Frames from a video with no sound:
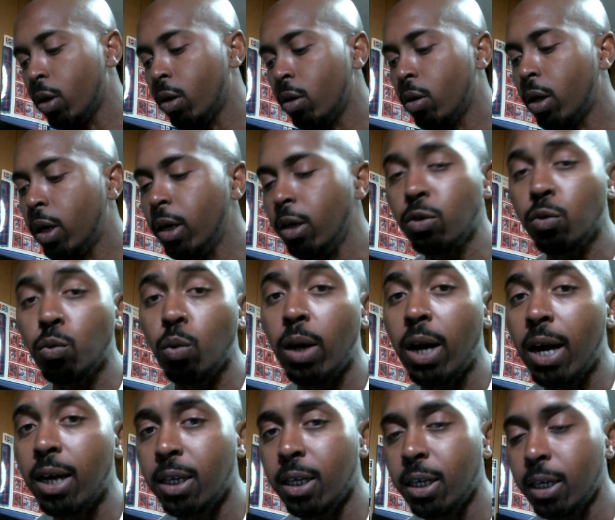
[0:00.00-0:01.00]
here's what
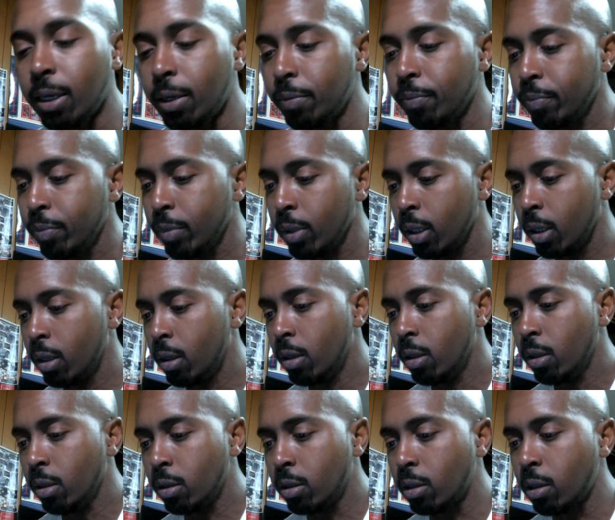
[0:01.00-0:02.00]
I did.
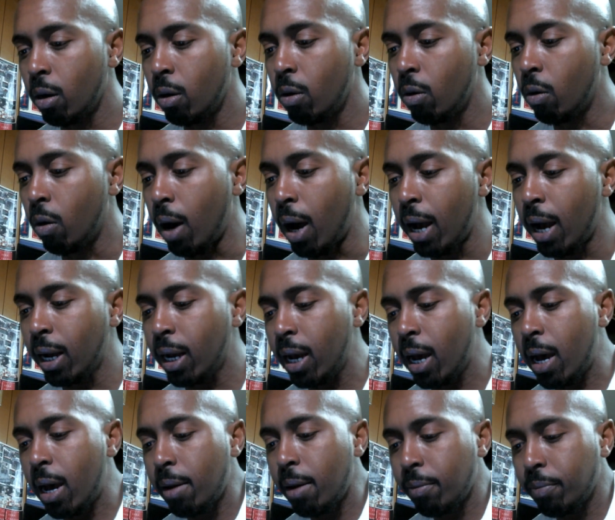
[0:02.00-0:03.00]
So I
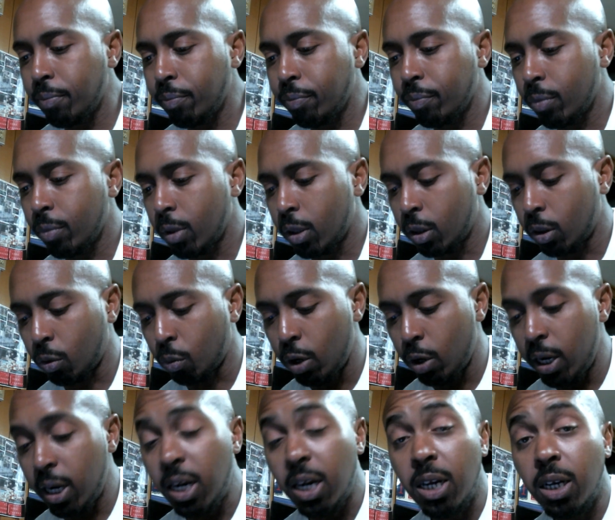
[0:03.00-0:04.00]
got
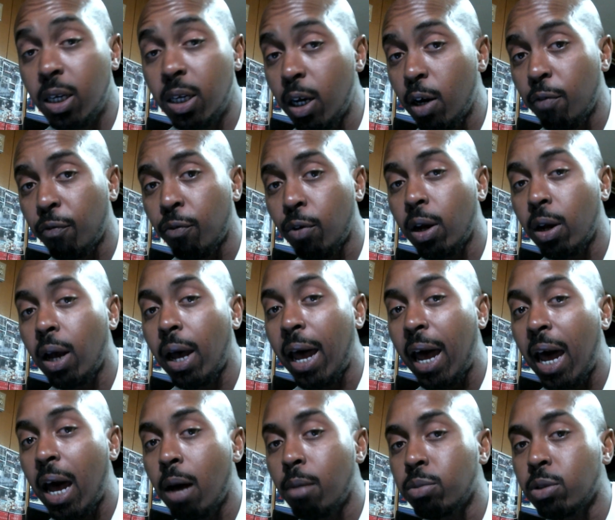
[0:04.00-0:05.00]
three different
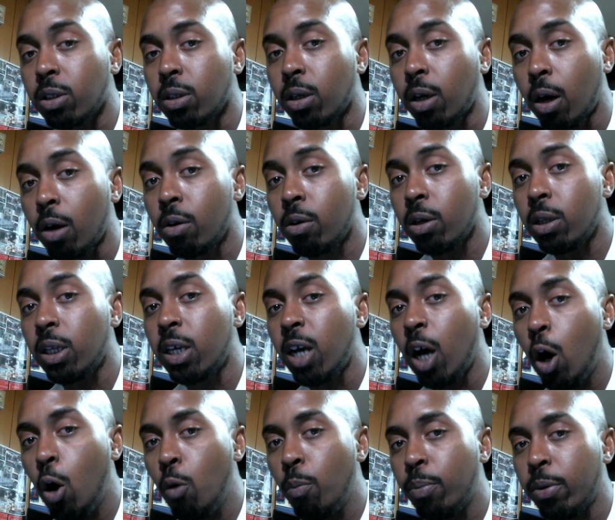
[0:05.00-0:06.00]
apps currently
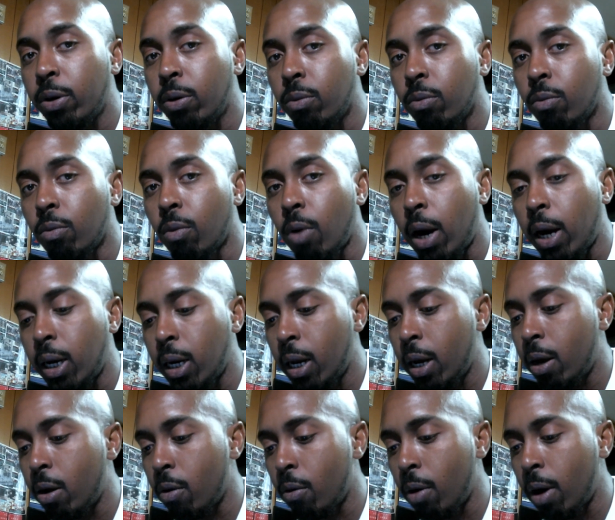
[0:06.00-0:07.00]
open right
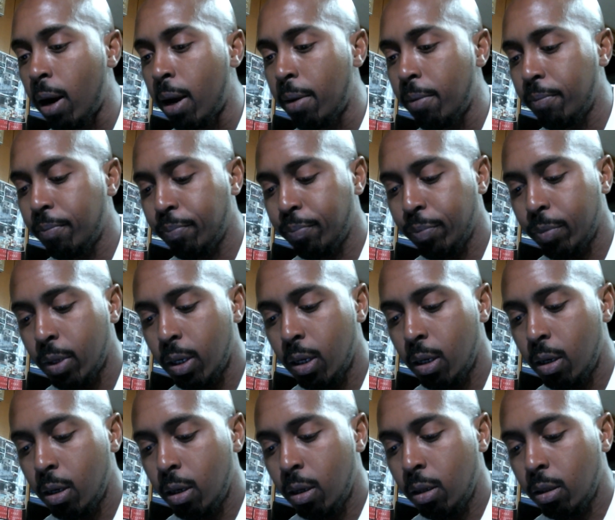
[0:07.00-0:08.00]
now, right?
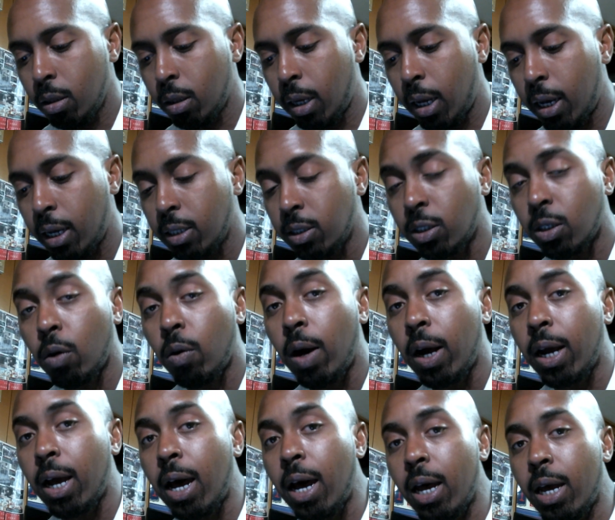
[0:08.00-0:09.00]
Okay, so I
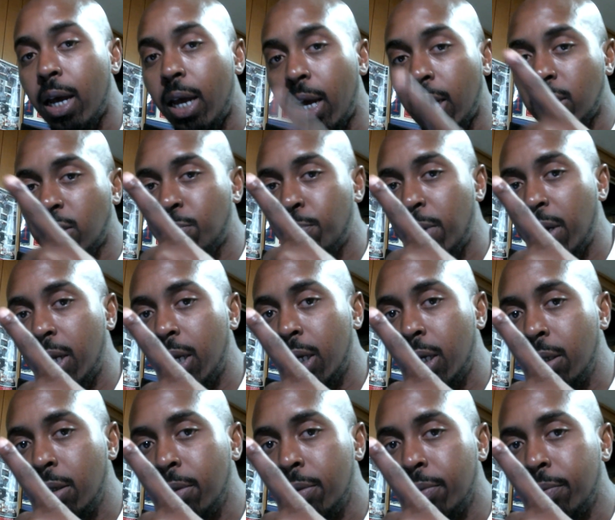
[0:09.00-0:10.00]
got Expedia,